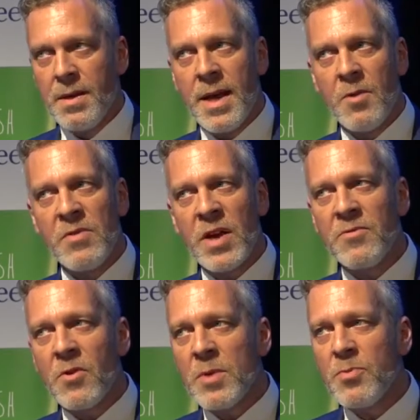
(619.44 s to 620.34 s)
Now, we've
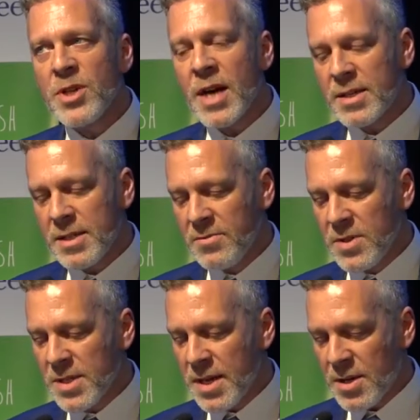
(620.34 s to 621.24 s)
had very productive
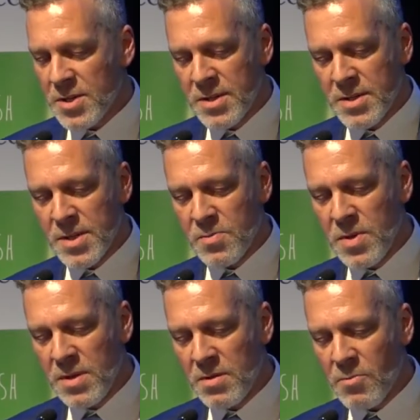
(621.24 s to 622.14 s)
discussions
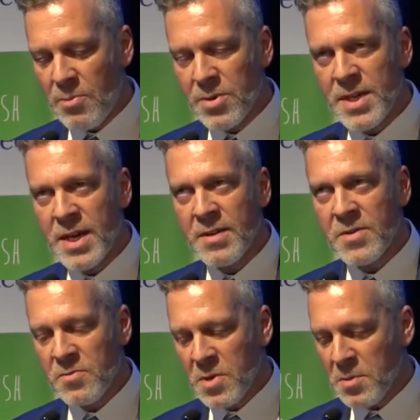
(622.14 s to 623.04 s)
with
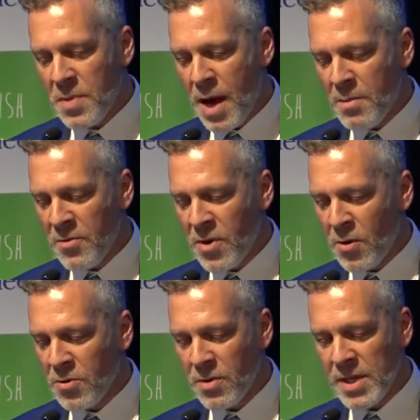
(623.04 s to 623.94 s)
representatives from the Department of
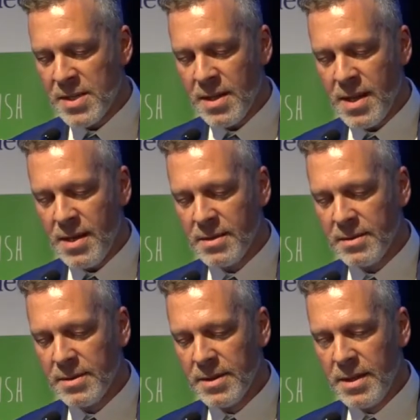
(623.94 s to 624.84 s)
Health recently,
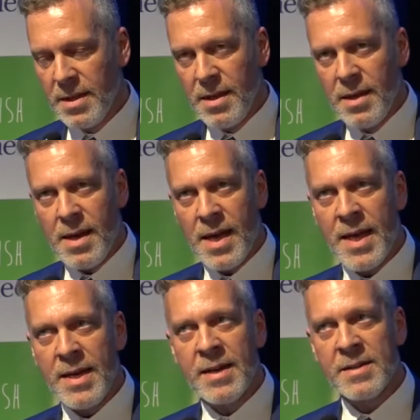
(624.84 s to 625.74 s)

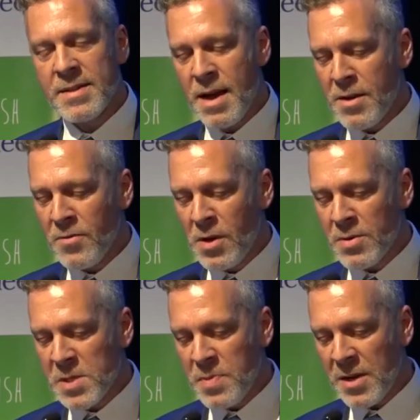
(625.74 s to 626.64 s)
and in a sign of
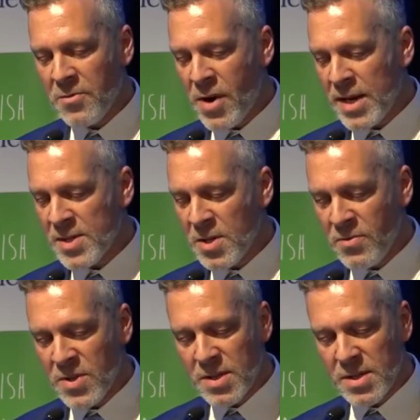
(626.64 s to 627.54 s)
their respect for our
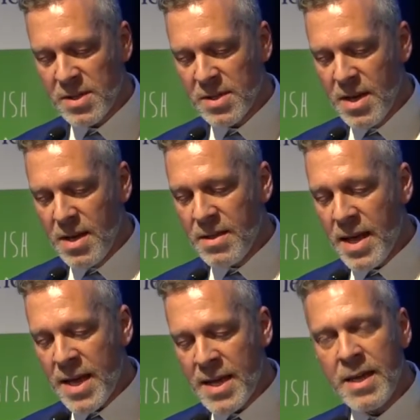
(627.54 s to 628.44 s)
service,
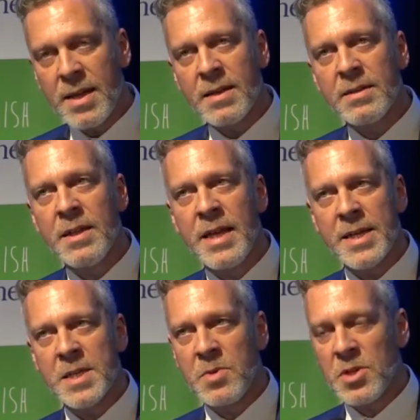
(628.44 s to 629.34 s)
they are here in the
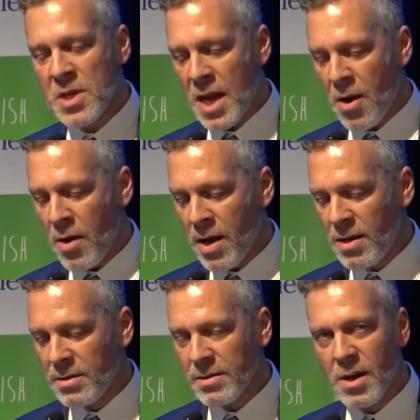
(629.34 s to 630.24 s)
exhibition
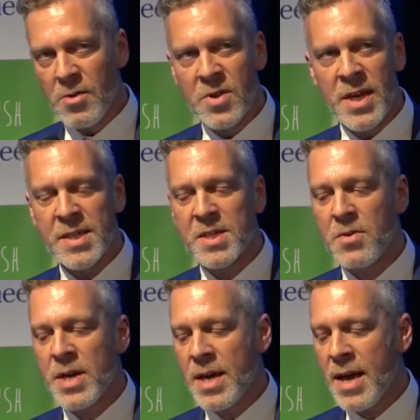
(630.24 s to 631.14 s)
area over the next
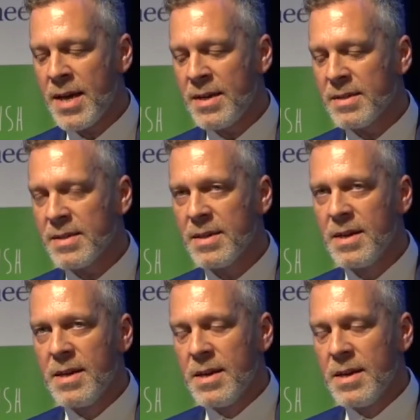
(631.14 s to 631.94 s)
three days.